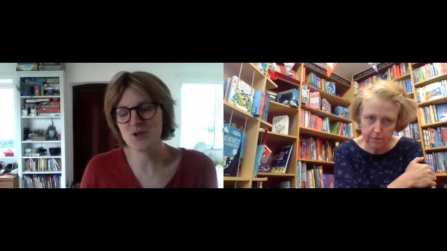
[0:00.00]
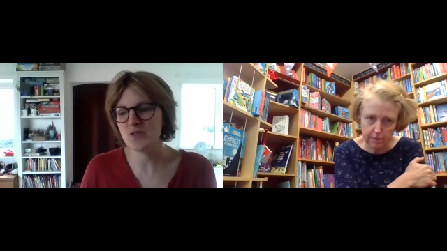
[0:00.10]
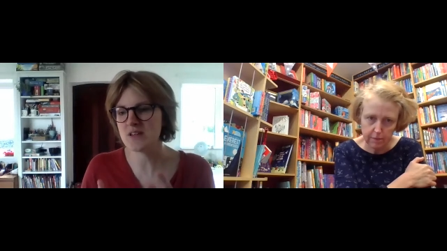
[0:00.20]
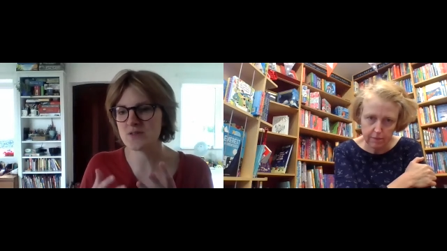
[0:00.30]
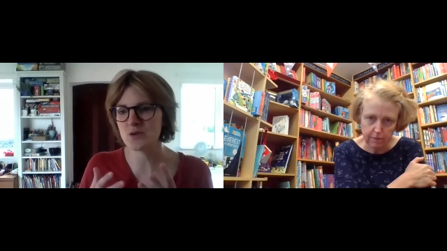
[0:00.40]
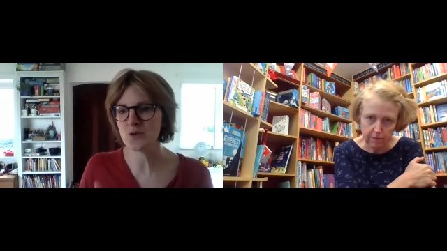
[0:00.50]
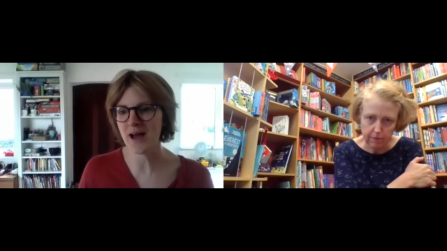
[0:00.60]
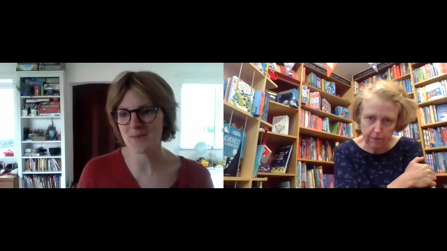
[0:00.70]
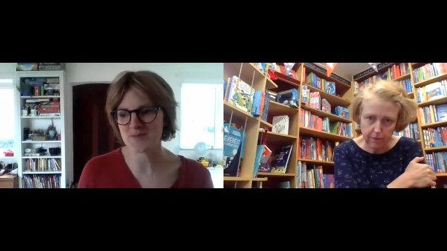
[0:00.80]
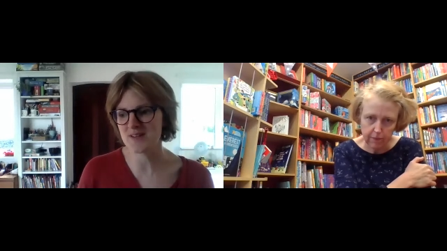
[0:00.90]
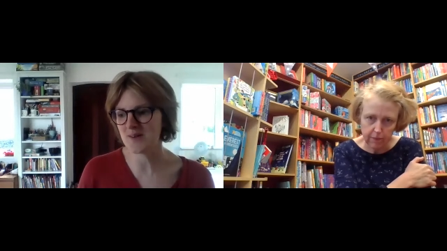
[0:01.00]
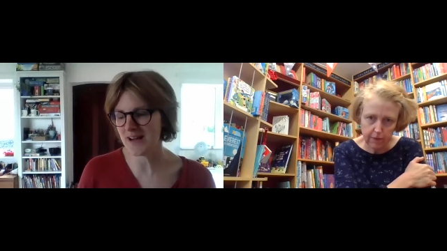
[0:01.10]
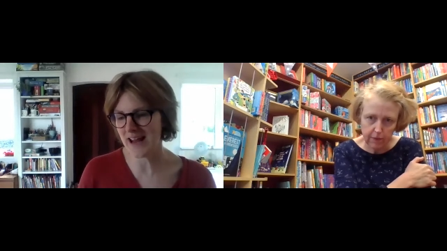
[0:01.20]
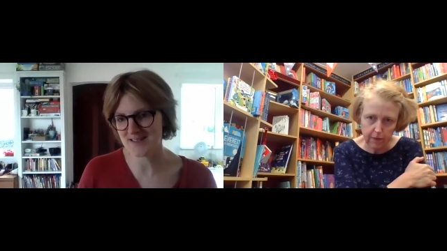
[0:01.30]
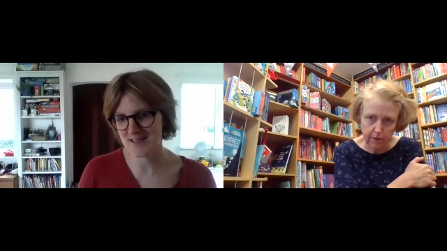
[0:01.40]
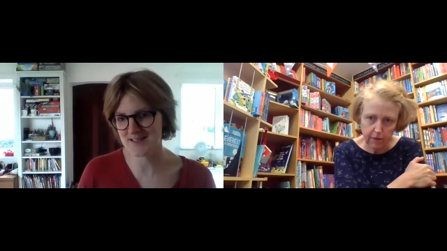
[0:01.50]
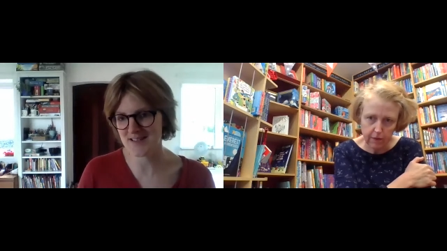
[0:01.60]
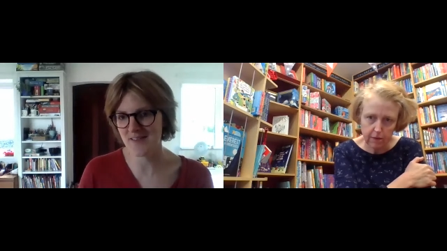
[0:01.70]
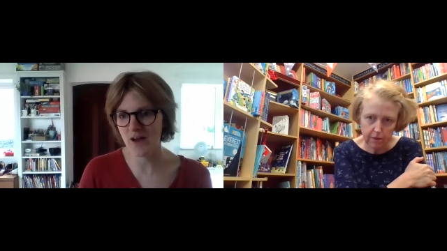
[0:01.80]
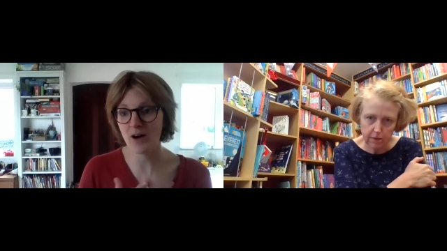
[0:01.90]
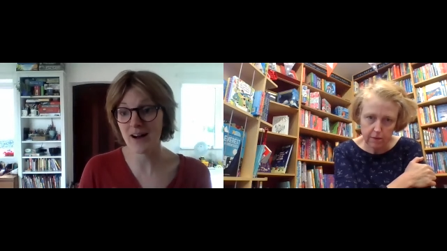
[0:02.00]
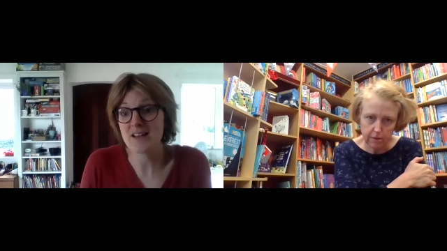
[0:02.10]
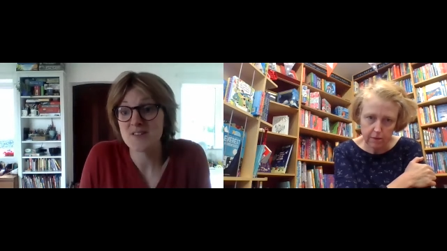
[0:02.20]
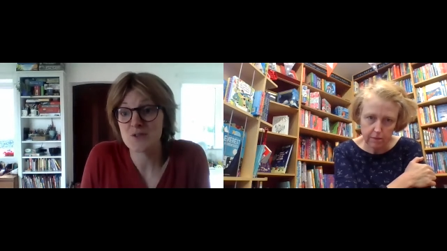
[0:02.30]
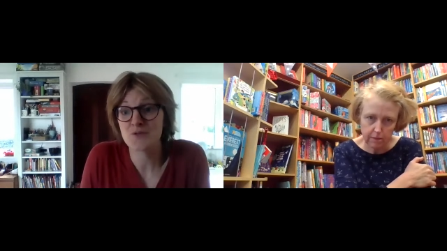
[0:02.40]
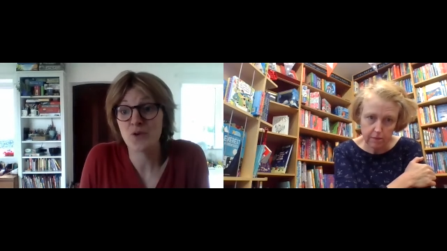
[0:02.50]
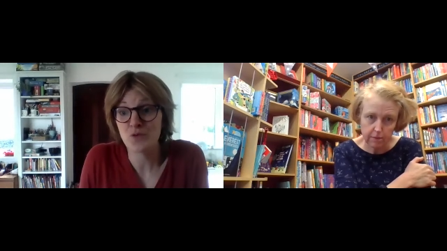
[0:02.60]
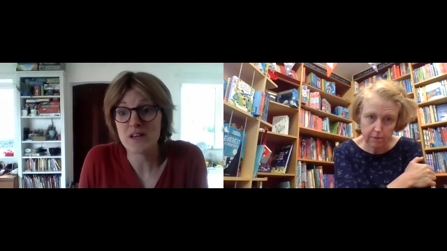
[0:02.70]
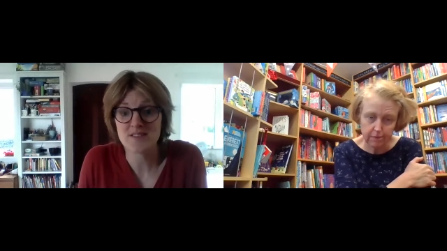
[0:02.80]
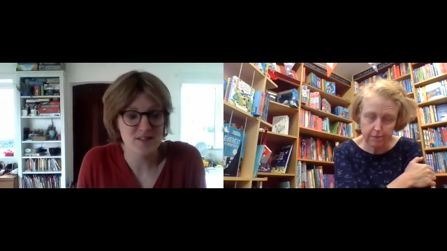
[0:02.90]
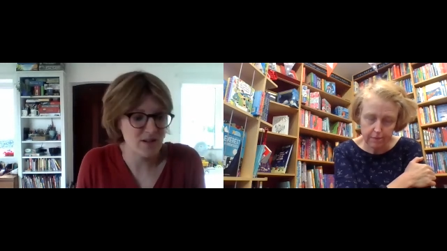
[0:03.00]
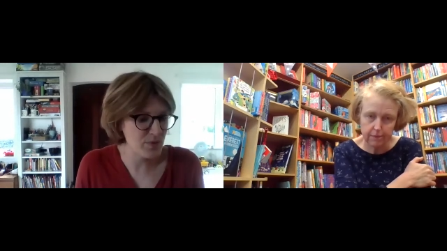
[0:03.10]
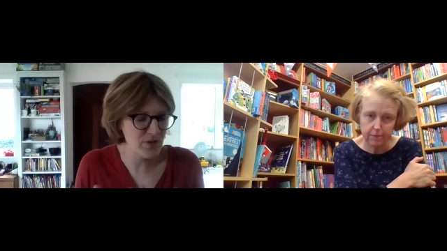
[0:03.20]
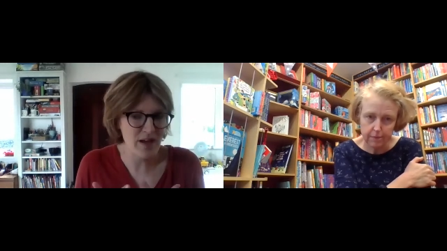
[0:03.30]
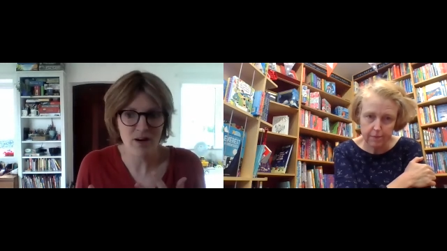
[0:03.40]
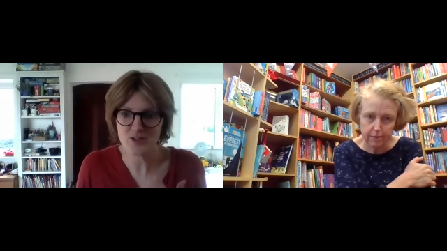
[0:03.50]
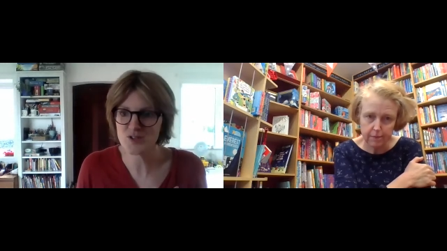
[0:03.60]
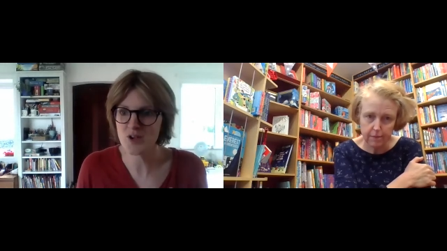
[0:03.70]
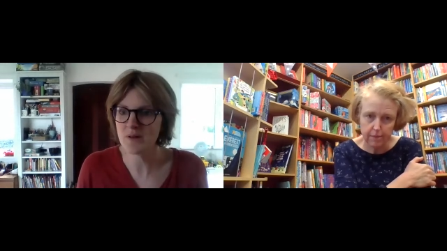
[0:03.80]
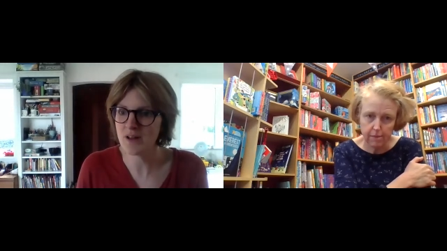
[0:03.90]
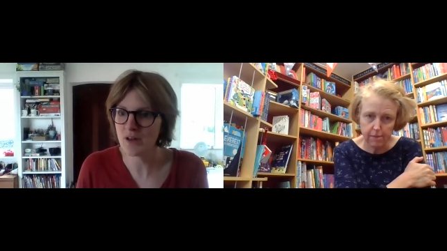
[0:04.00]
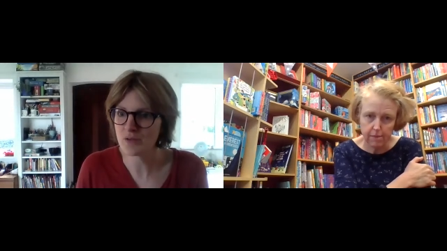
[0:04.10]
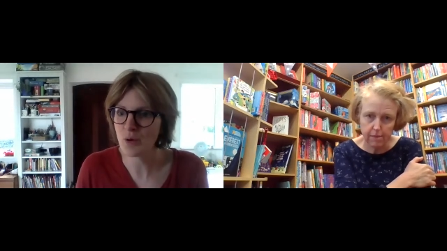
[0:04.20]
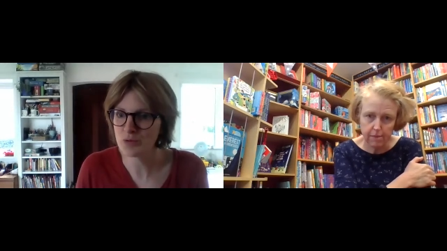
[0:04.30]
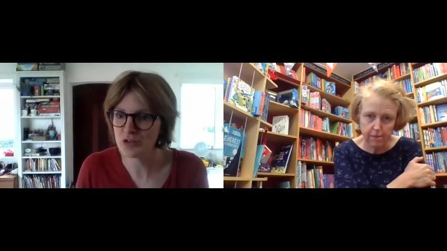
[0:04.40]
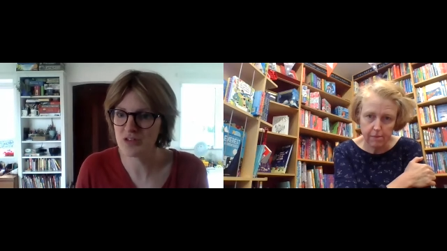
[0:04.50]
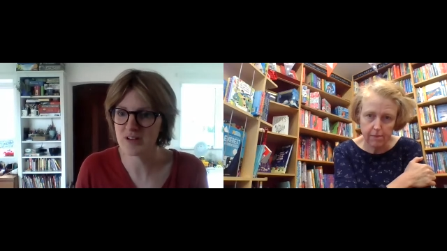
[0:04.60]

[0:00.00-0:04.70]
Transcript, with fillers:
Speaker 1: These are all absolute classics and they are classics for a reason, but there are so many other options that